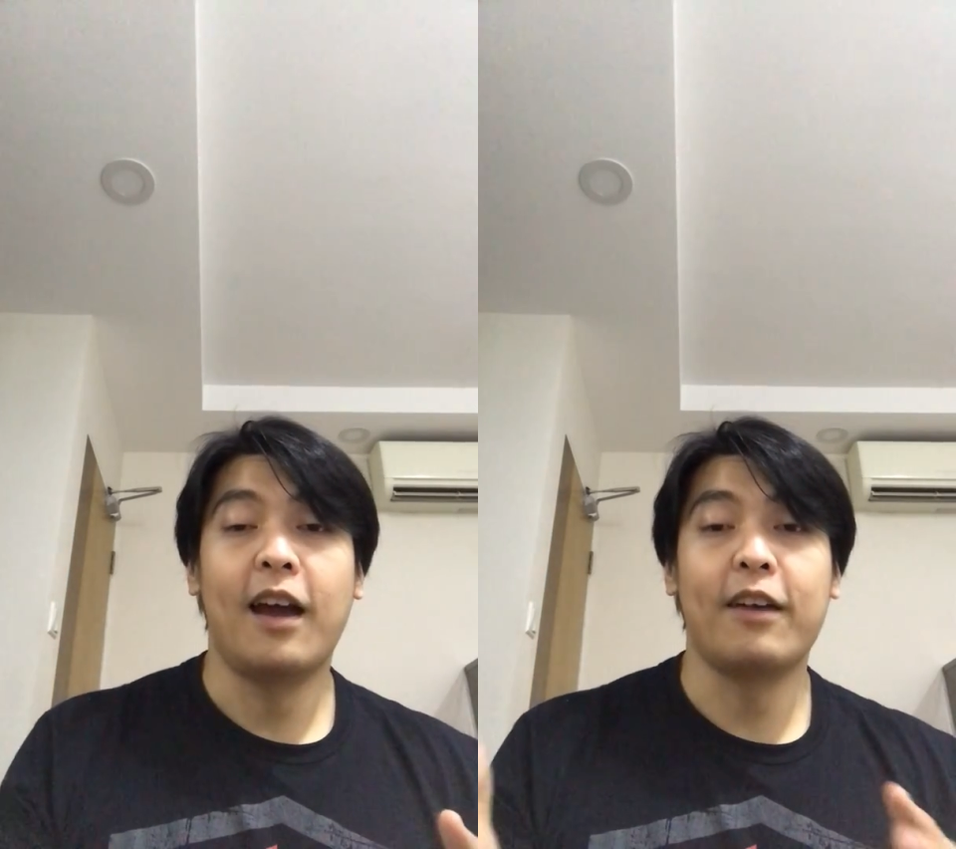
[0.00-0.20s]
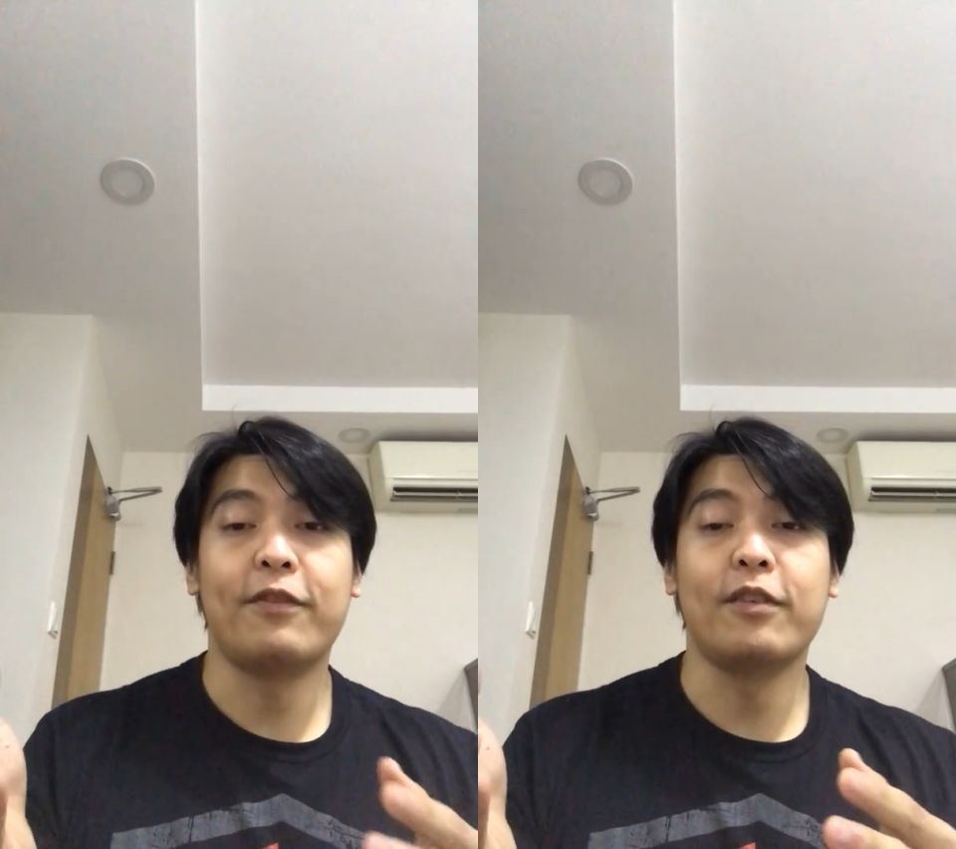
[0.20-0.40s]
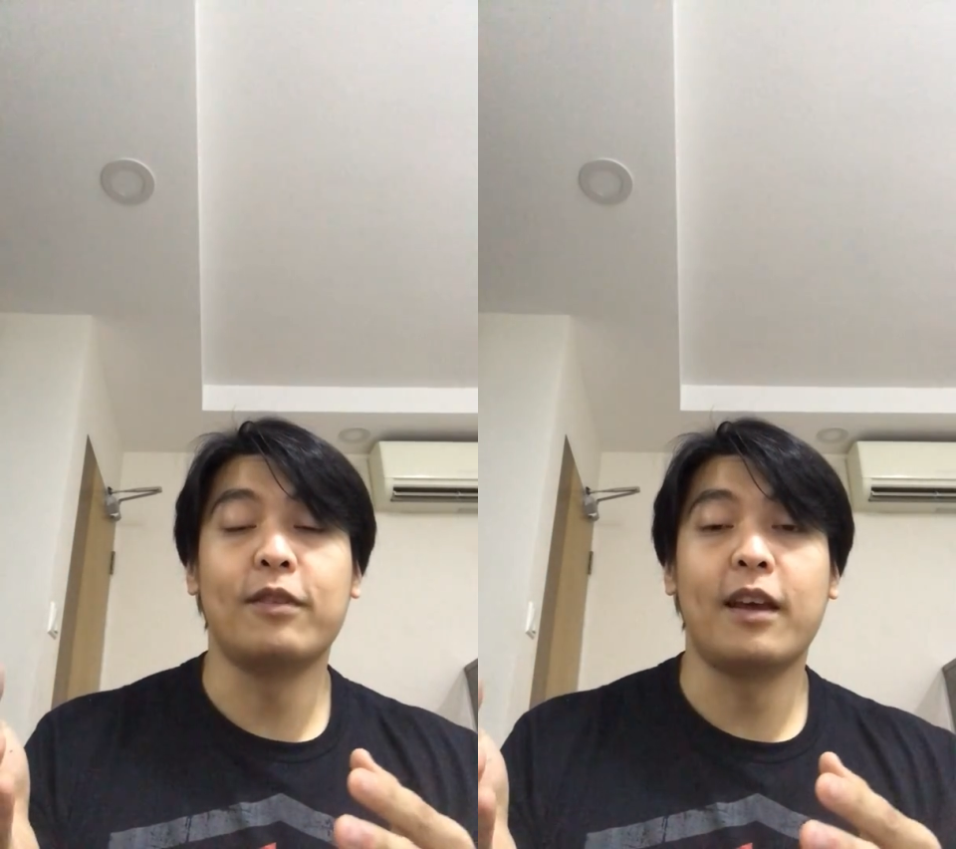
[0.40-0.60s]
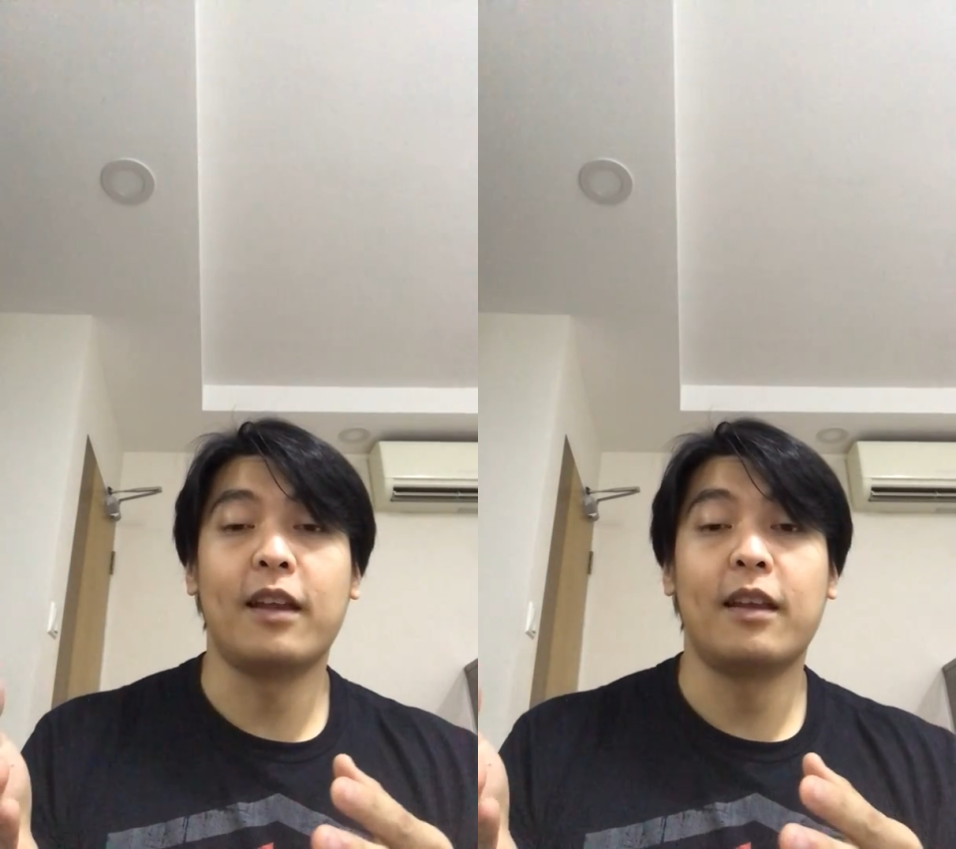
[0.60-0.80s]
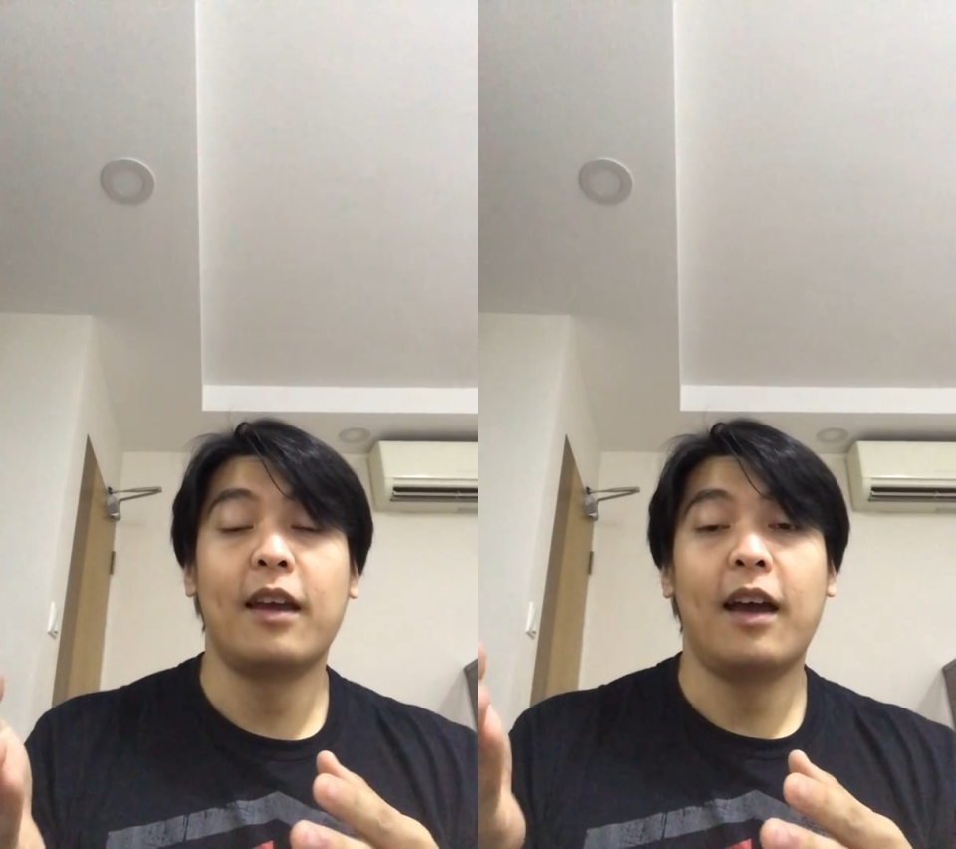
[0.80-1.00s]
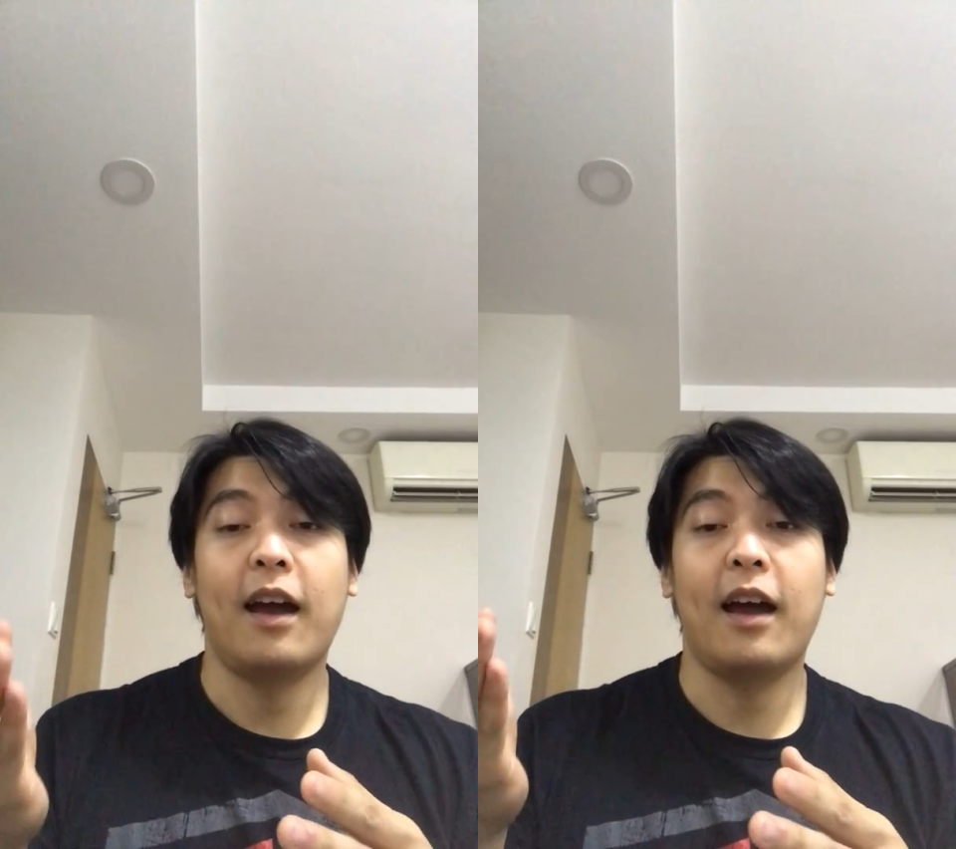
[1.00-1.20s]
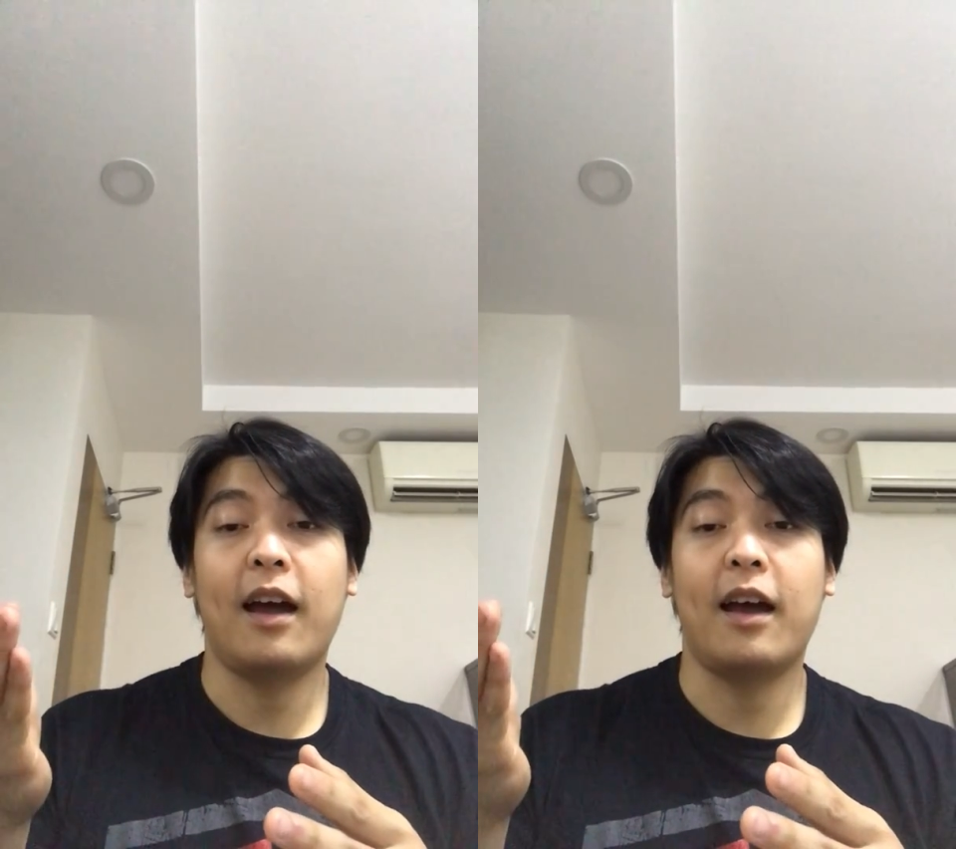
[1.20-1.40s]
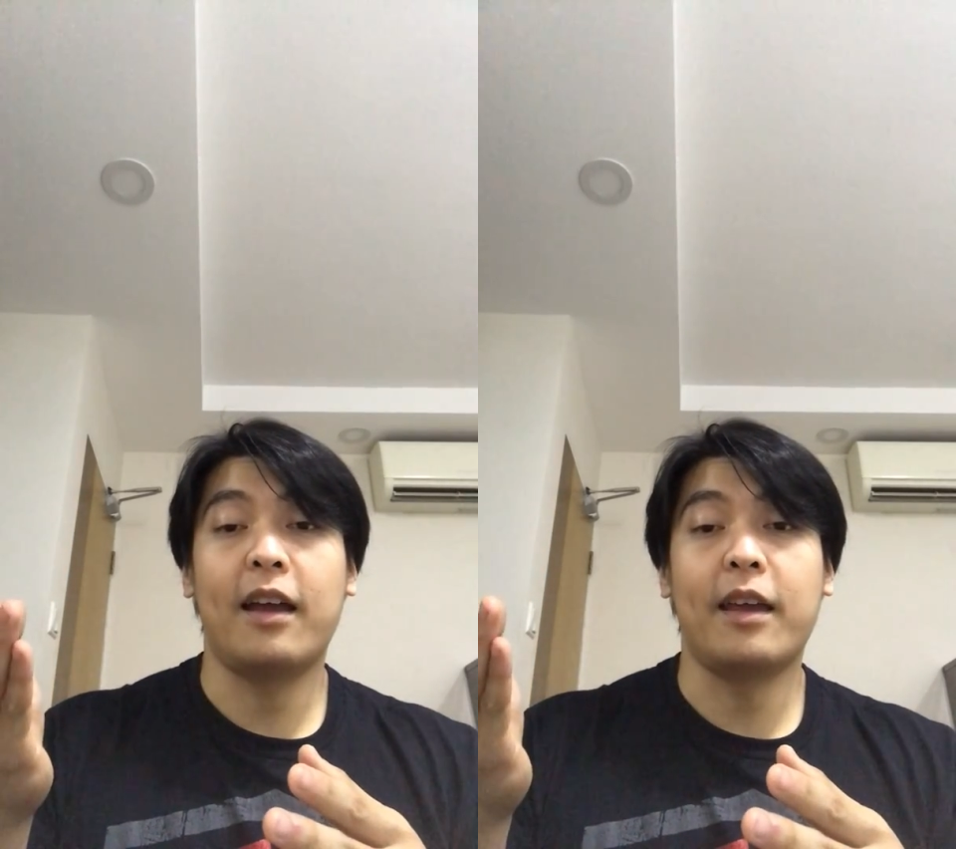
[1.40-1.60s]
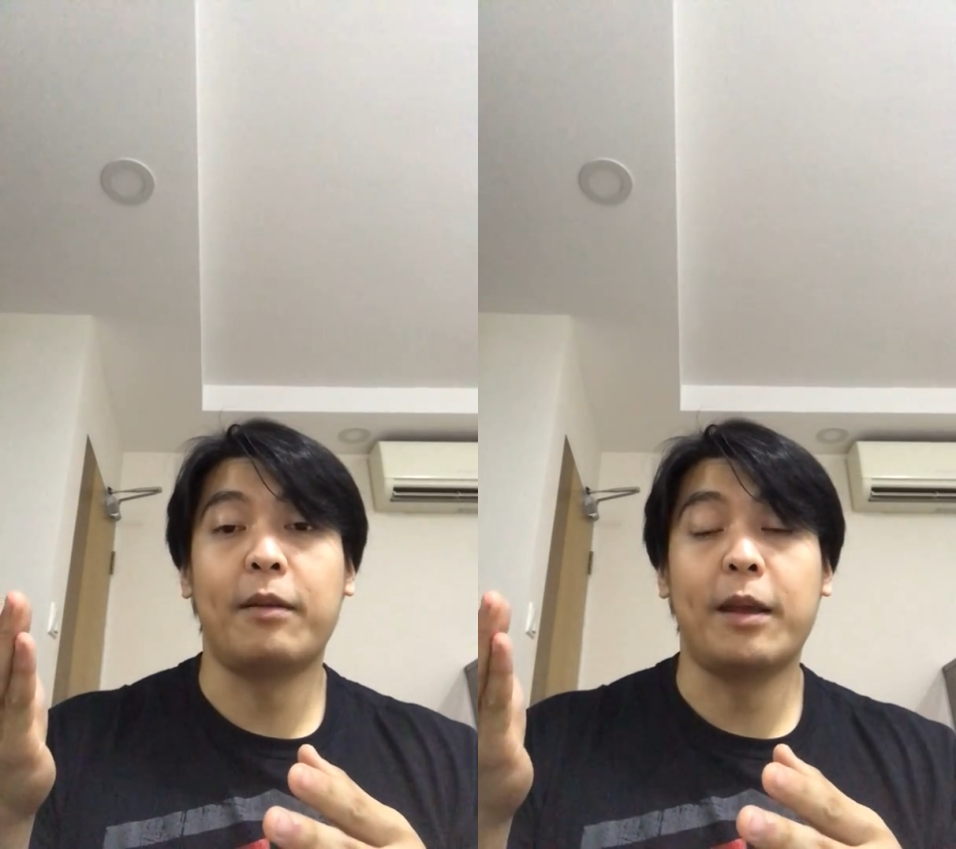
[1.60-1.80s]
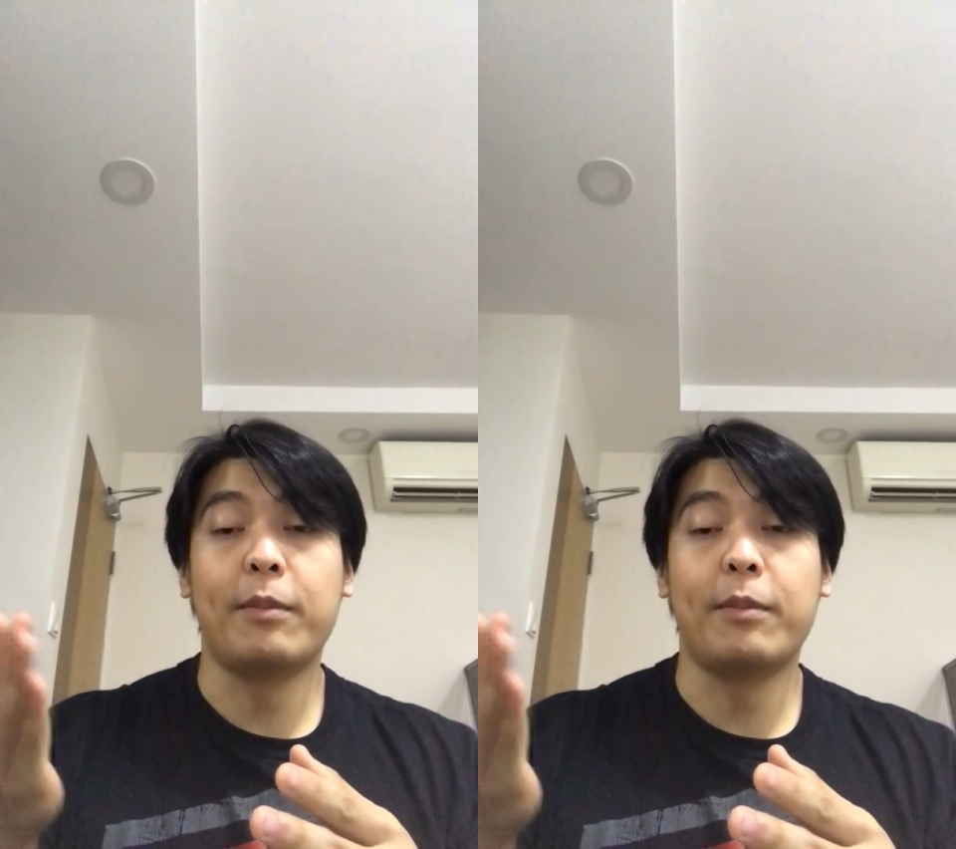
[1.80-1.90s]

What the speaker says: I feel that I am